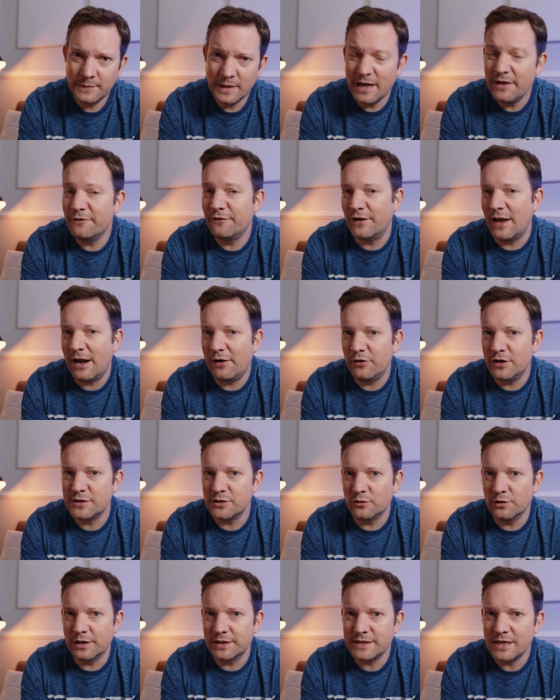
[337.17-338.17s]
It varies
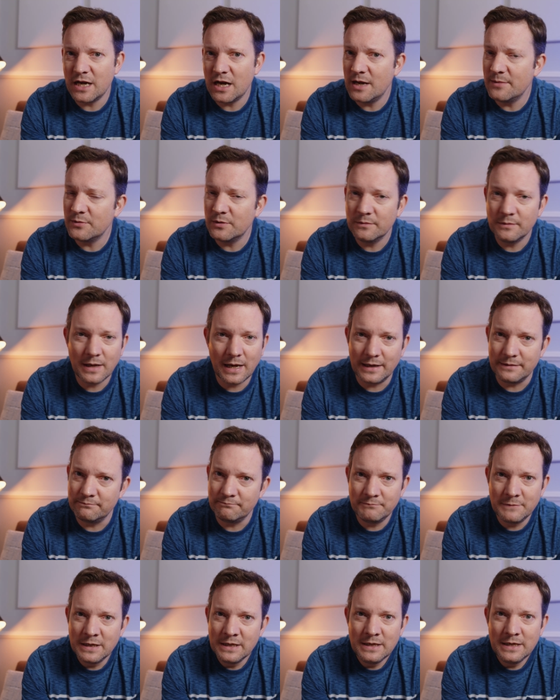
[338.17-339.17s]
all the time and
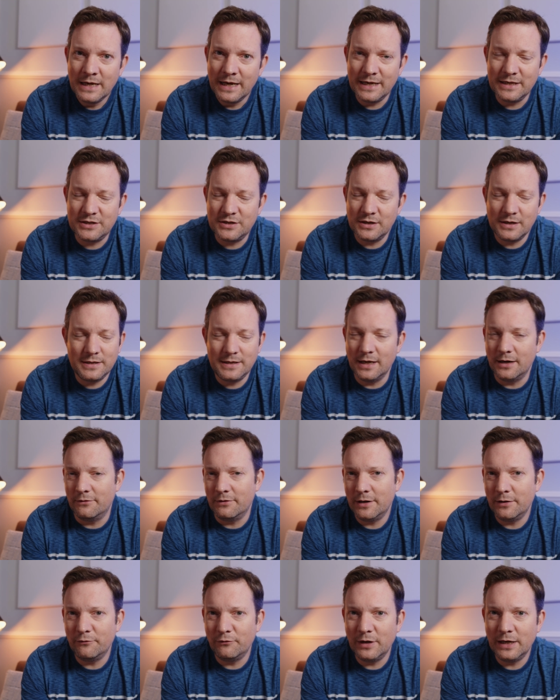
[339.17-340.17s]
it, you know,
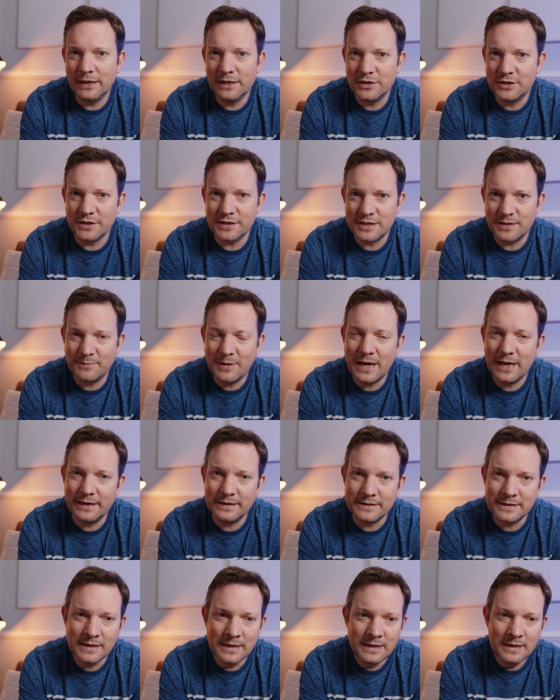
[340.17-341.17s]
it really does
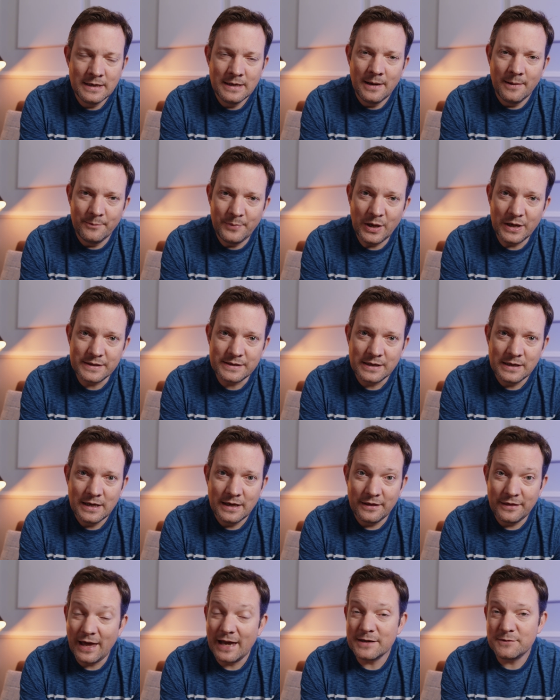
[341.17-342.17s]
depend, but
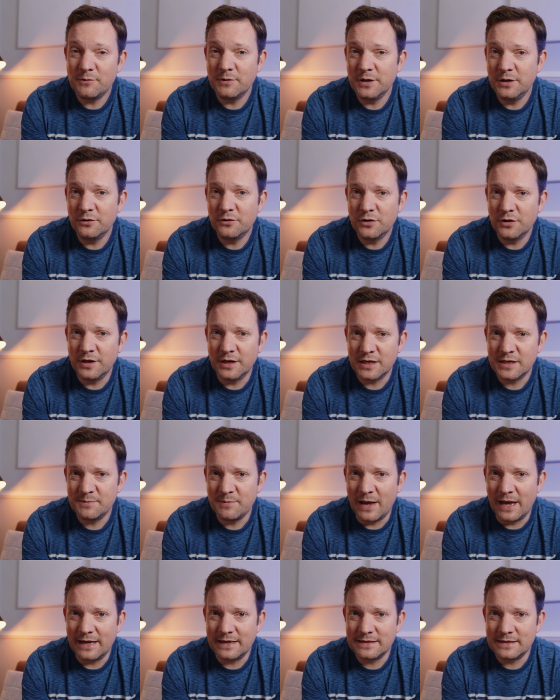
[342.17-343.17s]
that's what you could
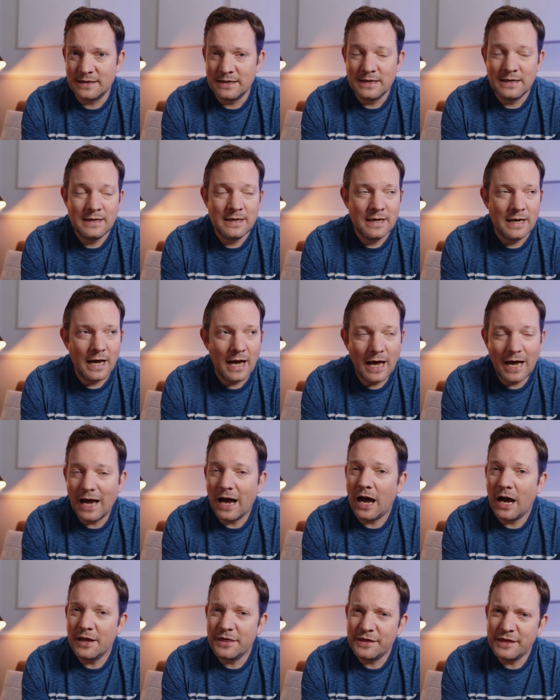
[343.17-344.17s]
expect.
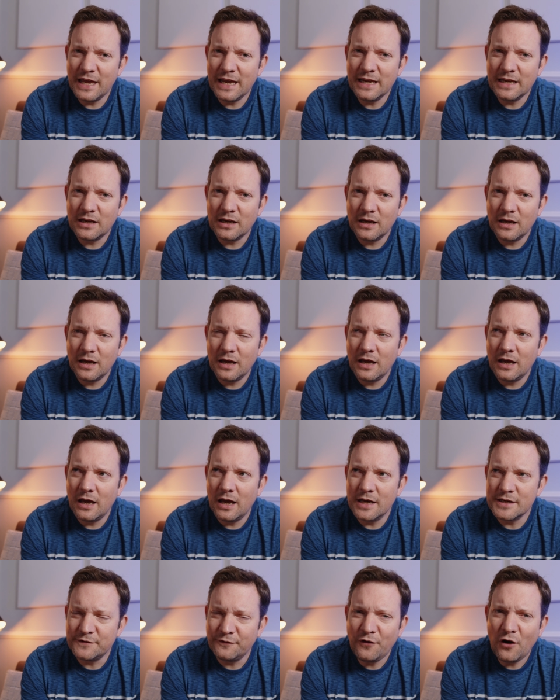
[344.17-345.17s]
I think
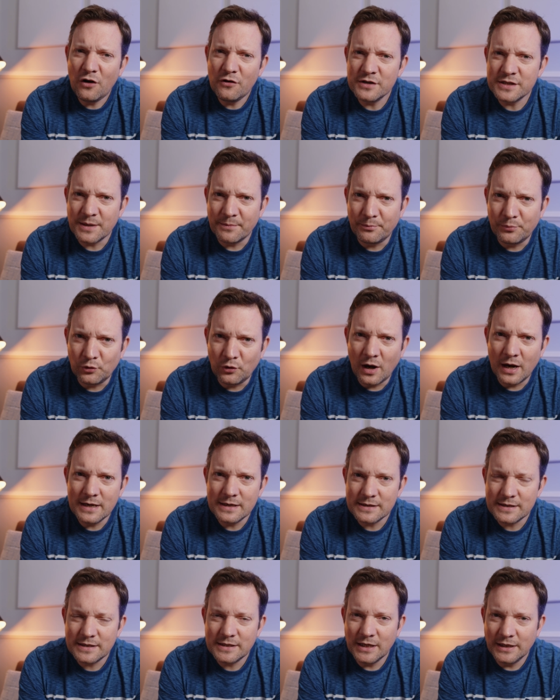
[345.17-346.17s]
as far as a
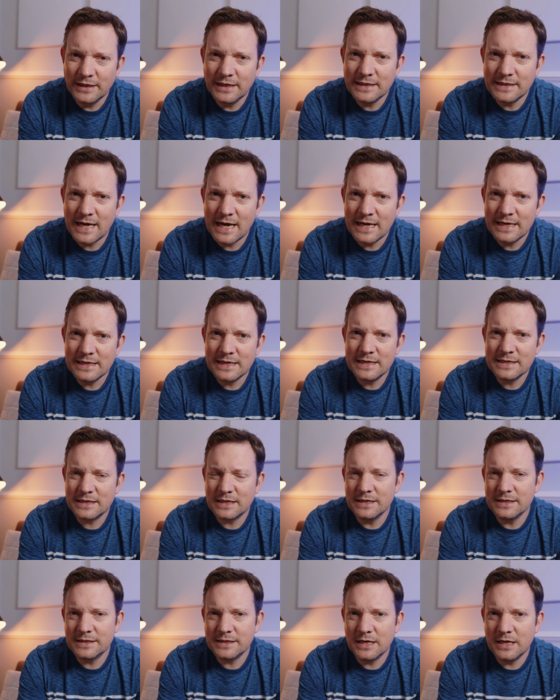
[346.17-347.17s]
bright sunny day is
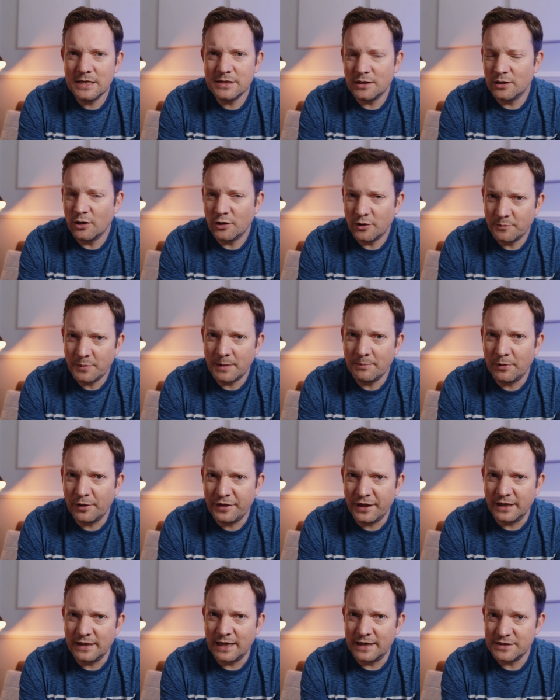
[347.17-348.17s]
concerned, a lot of people
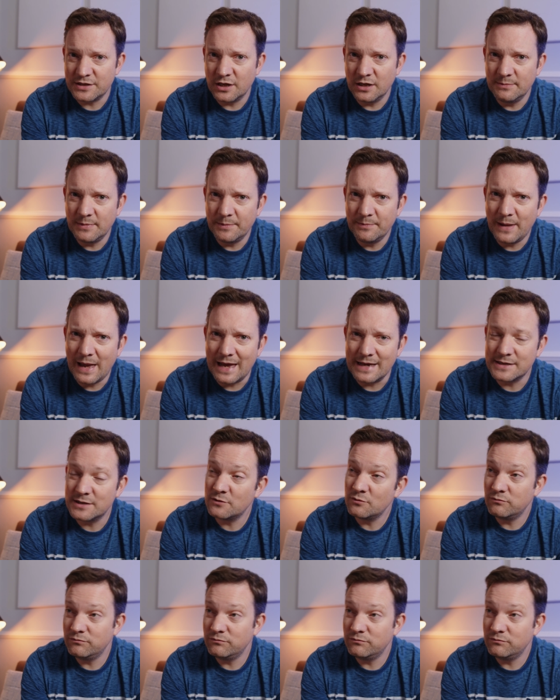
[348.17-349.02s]
think that's going to be best.